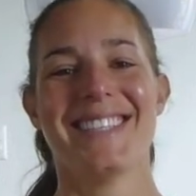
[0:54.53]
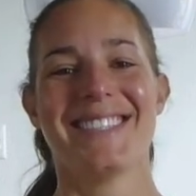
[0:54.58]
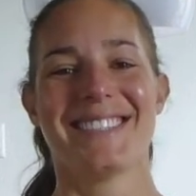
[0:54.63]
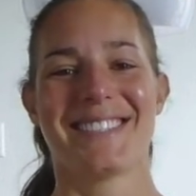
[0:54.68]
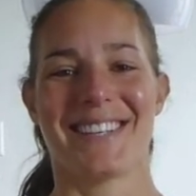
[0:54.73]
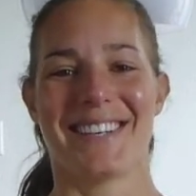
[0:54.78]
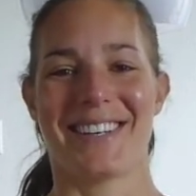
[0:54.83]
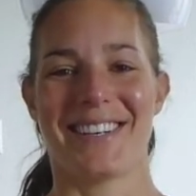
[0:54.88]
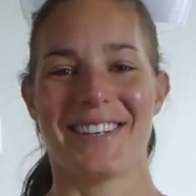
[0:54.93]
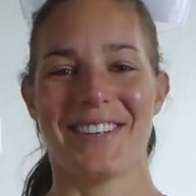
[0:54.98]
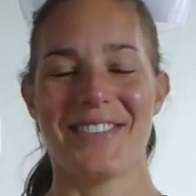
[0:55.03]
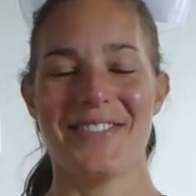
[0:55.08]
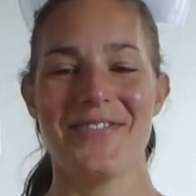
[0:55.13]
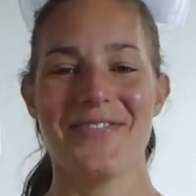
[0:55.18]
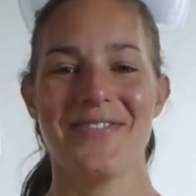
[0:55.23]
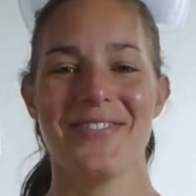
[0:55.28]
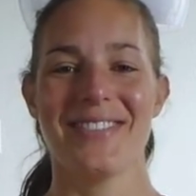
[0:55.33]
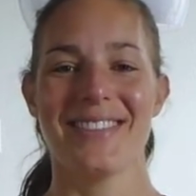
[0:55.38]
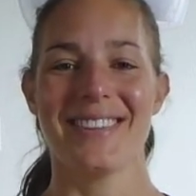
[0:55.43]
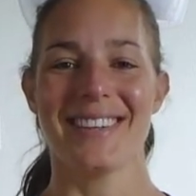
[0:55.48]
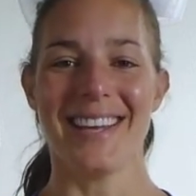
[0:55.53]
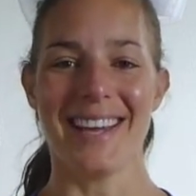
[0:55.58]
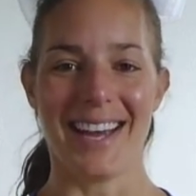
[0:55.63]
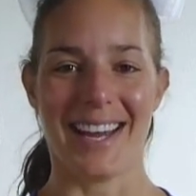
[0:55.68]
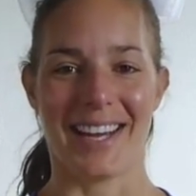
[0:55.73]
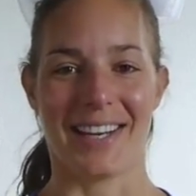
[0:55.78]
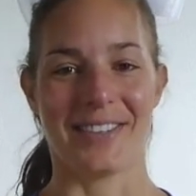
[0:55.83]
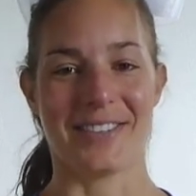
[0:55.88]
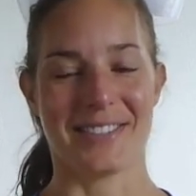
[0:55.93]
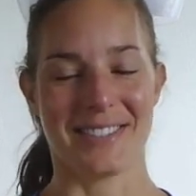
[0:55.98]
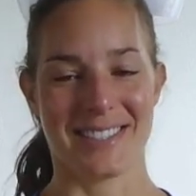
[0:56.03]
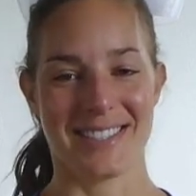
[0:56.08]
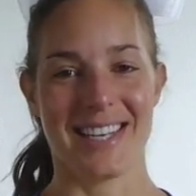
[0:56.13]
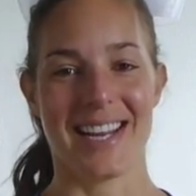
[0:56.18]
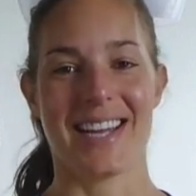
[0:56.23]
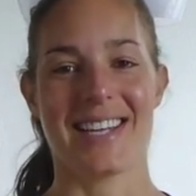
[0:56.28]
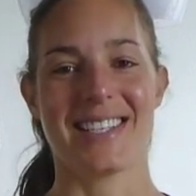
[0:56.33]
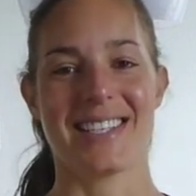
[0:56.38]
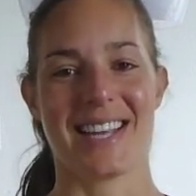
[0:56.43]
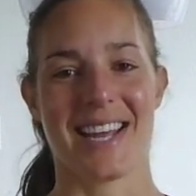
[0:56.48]
So yeah, it was
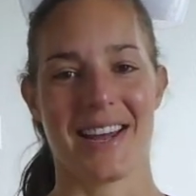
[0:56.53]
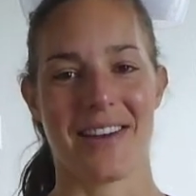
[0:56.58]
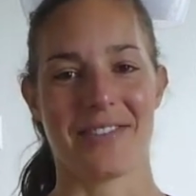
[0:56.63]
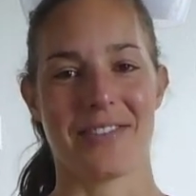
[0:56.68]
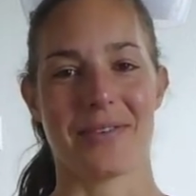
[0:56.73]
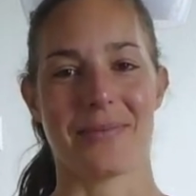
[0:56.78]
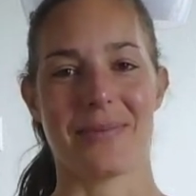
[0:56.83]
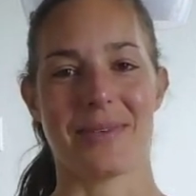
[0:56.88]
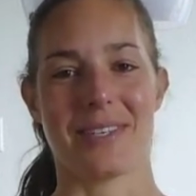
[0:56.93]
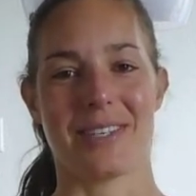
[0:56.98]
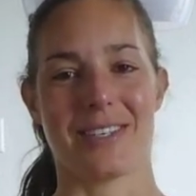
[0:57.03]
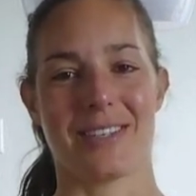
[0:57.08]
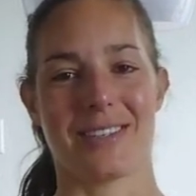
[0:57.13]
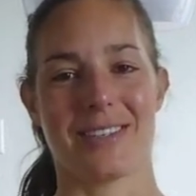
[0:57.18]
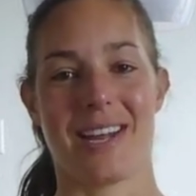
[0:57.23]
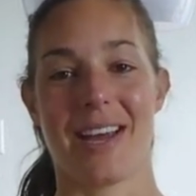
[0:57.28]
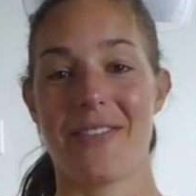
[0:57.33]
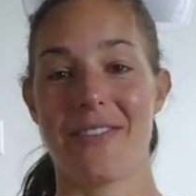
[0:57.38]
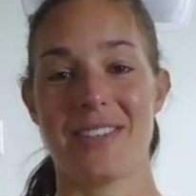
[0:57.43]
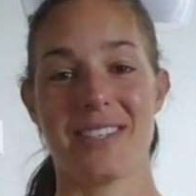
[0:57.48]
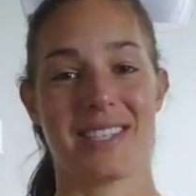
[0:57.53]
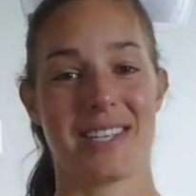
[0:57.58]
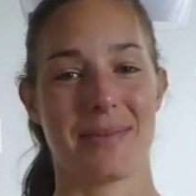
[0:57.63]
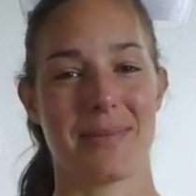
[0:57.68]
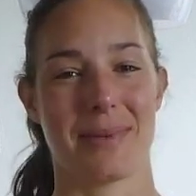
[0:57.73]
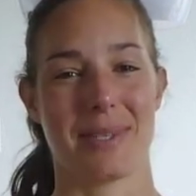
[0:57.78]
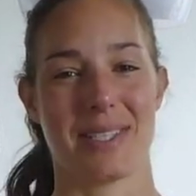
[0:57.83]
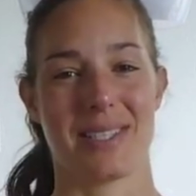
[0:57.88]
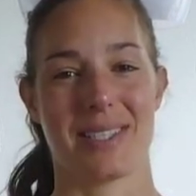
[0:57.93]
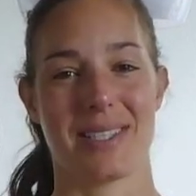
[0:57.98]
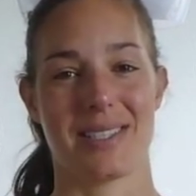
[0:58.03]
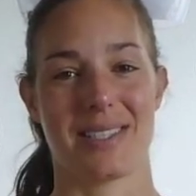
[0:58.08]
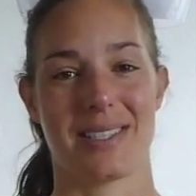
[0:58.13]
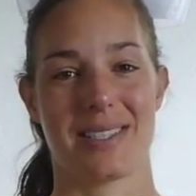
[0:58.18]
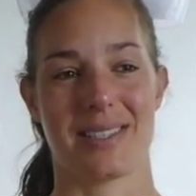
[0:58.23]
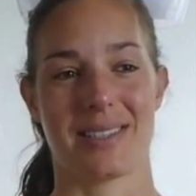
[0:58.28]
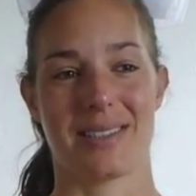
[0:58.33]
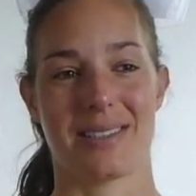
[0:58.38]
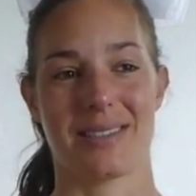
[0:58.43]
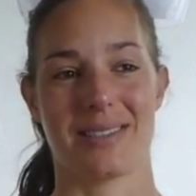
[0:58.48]
nice to have them here, and I haven't seen my
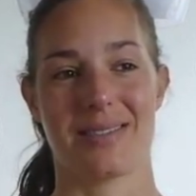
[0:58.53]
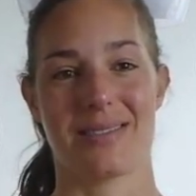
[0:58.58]
sister